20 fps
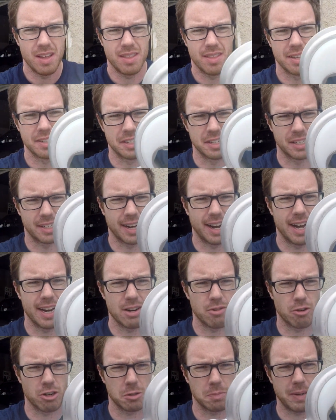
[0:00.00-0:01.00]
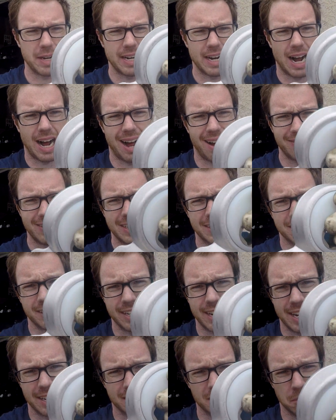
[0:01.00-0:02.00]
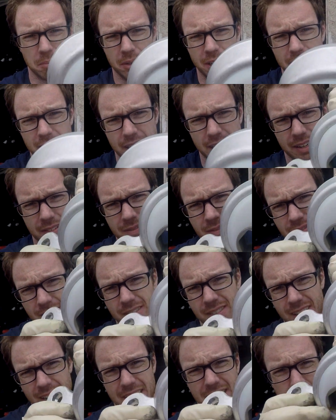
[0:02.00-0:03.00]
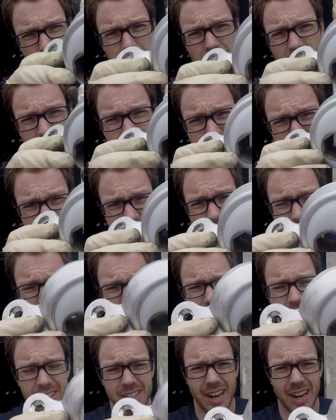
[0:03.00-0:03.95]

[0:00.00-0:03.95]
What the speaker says: This is the Condor Speed, obviously it's completely solid.